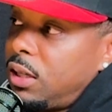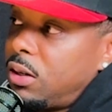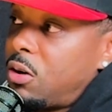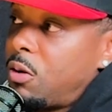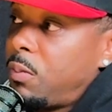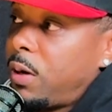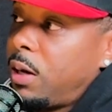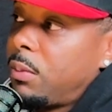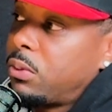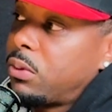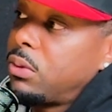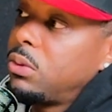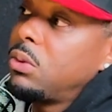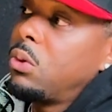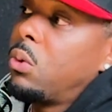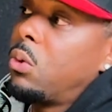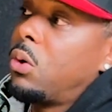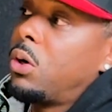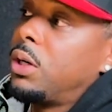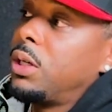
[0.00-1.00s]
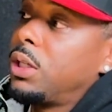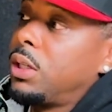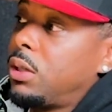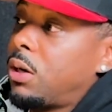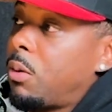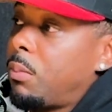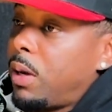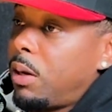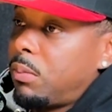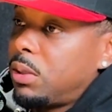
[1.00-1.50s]
on paper, or,
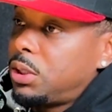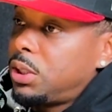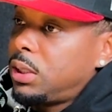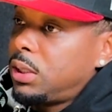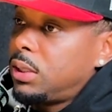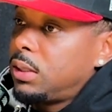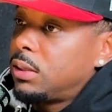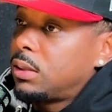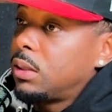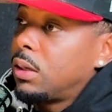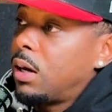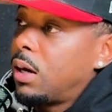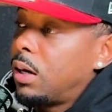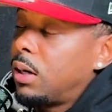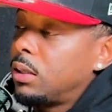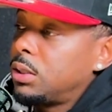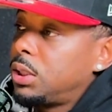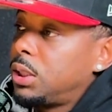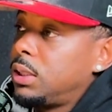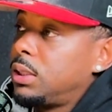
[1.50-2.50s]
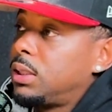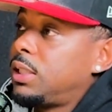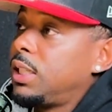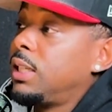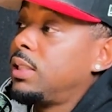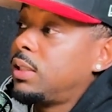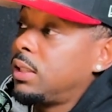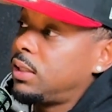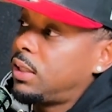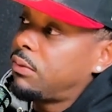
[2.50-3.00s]
maybe she
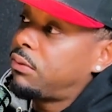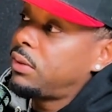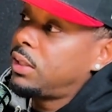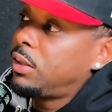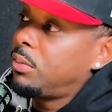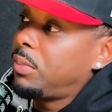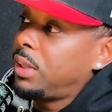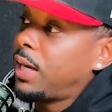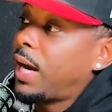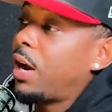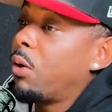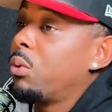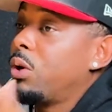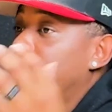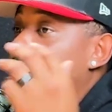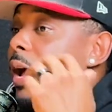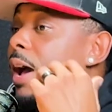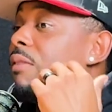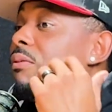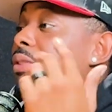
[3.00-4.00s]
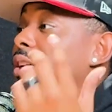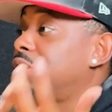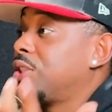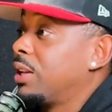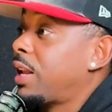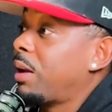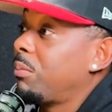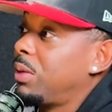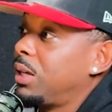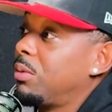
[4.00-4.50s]
sees it differently than me. Everyone don't have vision
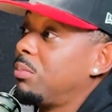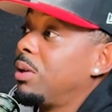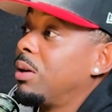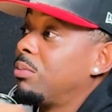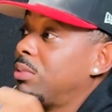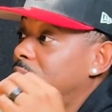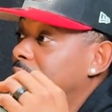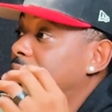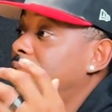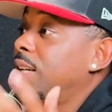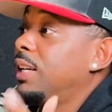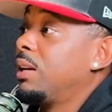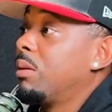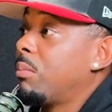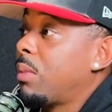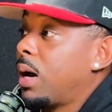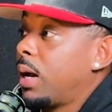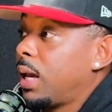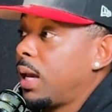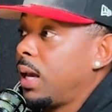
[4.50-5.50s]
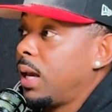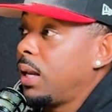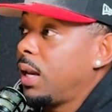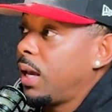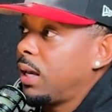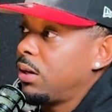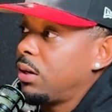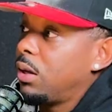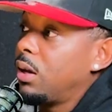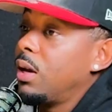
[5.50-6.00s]
like me to be able to just see it in my head.
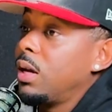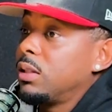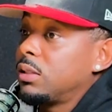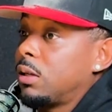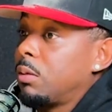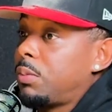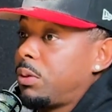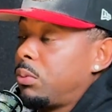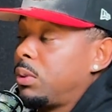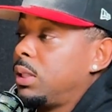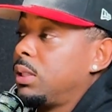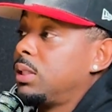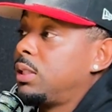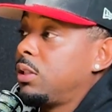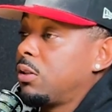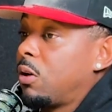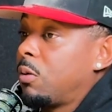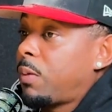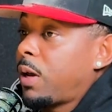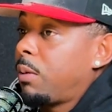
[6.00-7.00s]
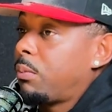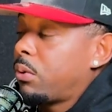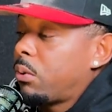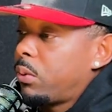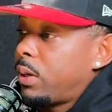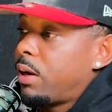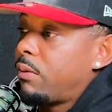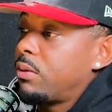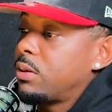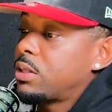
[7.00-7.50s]
And some people need to see it on paper or
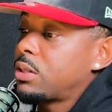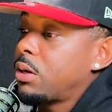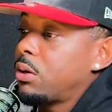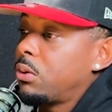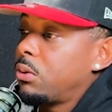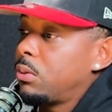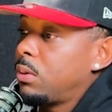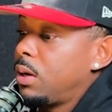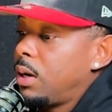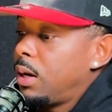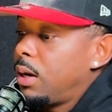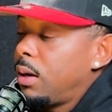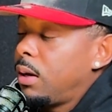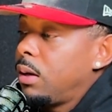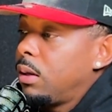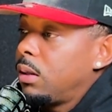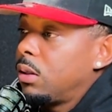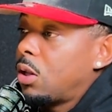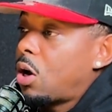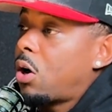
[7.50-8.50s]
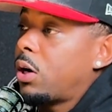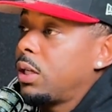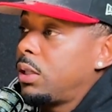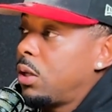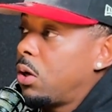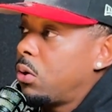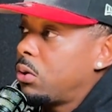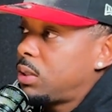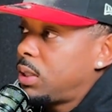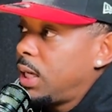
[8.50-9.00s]
whatever. So learning
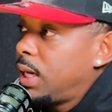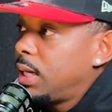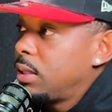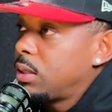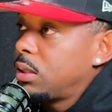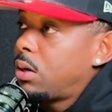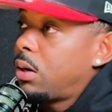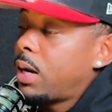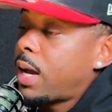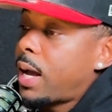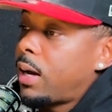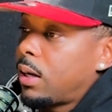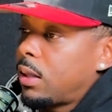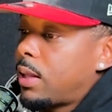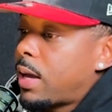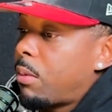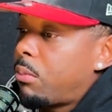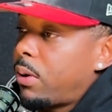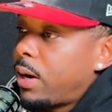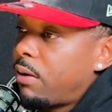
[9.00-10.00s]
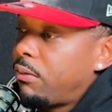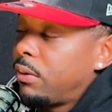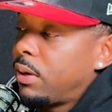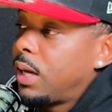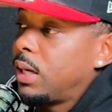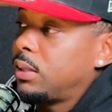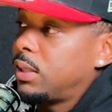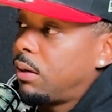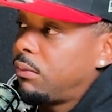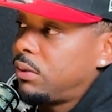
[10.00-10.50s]
those things, learning how to collaborate, I feel
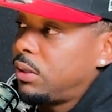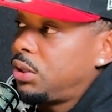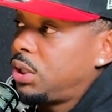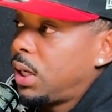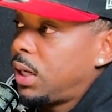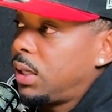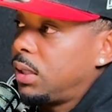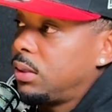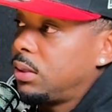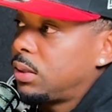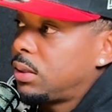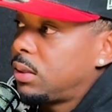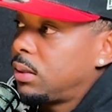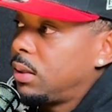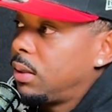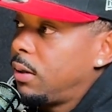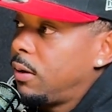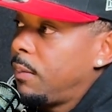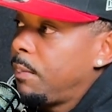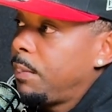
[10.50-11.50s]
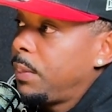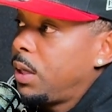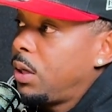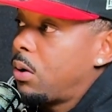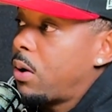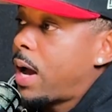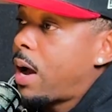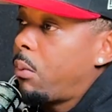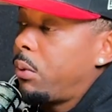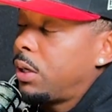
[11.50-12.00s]
like it definitely changed,
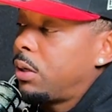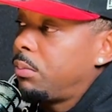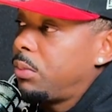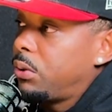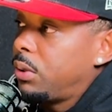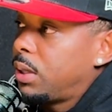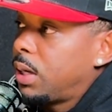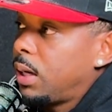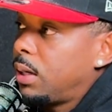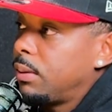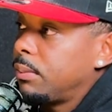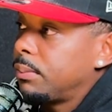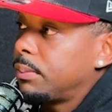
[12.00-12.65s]
how we communicate.